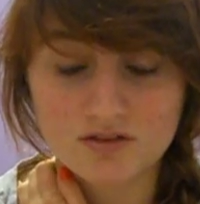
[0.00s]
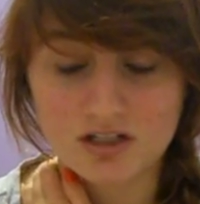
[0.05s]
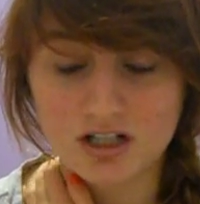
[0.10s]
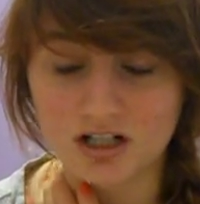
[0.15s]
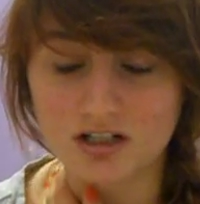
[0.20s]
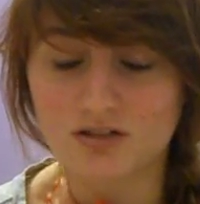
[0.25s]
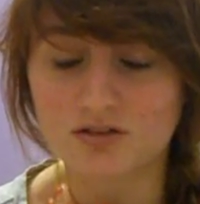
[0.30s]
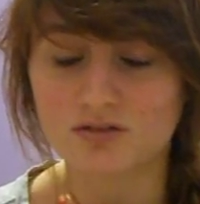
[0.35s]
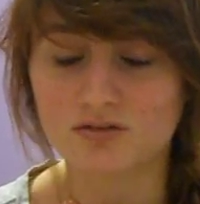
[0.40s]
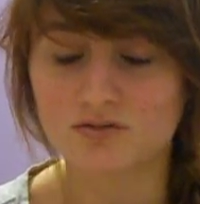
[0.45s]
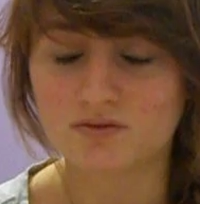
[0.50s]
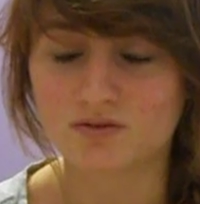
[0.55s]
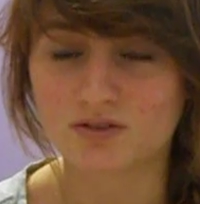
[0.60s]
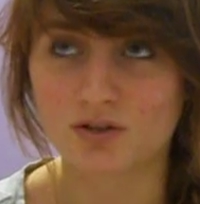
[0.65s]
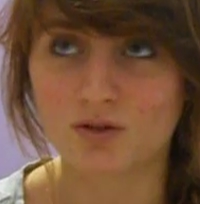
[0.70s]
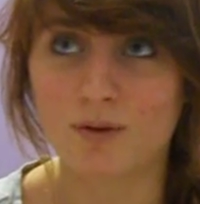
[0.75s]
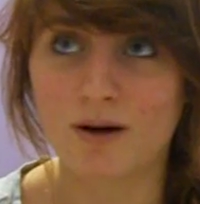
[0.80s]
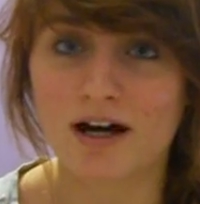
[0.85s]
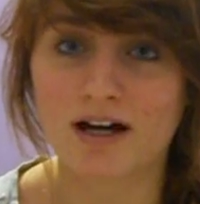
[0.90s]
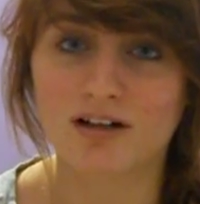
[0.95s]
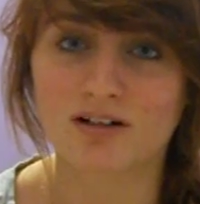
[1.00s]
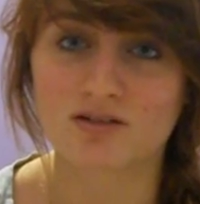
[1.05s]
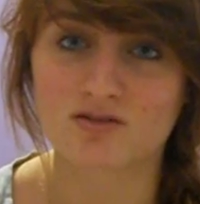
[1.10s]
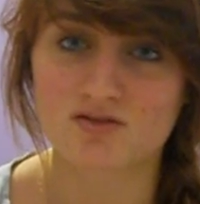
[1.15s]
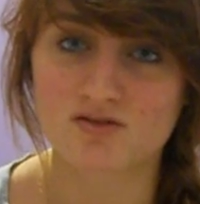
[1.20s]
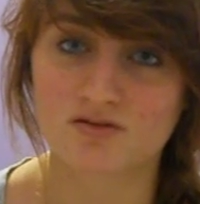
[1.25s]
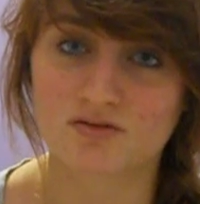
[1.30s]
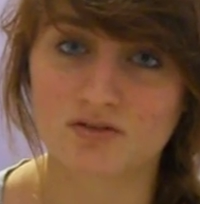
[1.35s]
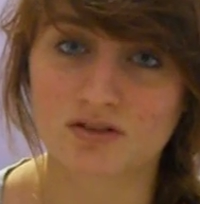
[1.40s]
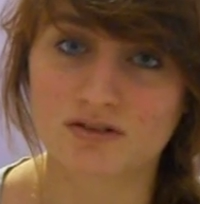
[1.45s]
cuddled for a while,
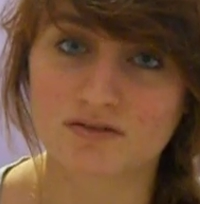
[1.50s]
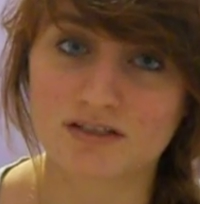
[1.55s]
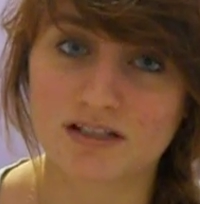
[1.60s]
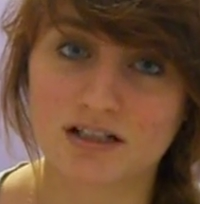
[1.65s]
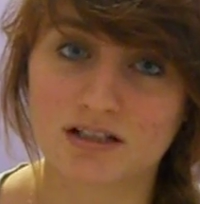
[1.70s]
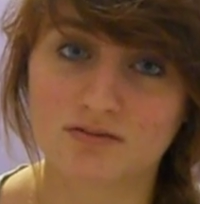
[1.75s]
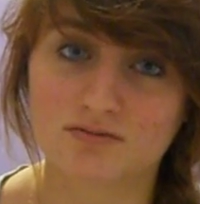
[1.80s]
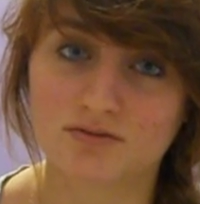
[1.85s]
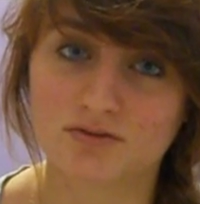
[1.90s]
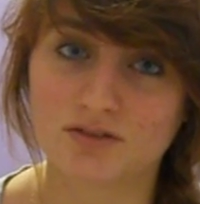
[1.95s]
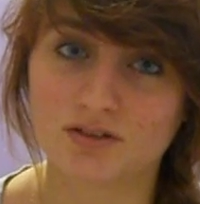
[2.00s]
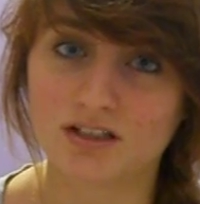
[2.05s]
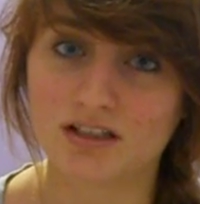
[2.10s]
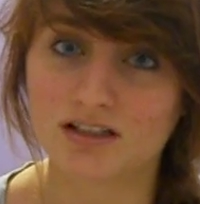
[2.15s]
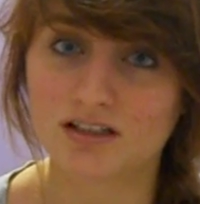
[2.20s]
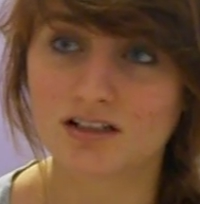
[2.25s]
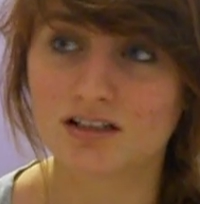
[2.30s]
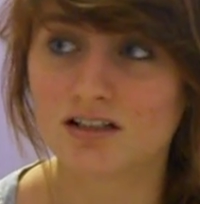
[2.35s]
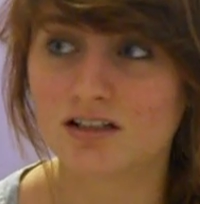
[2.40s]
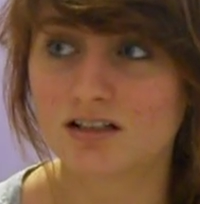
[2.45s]
drove around town for, like,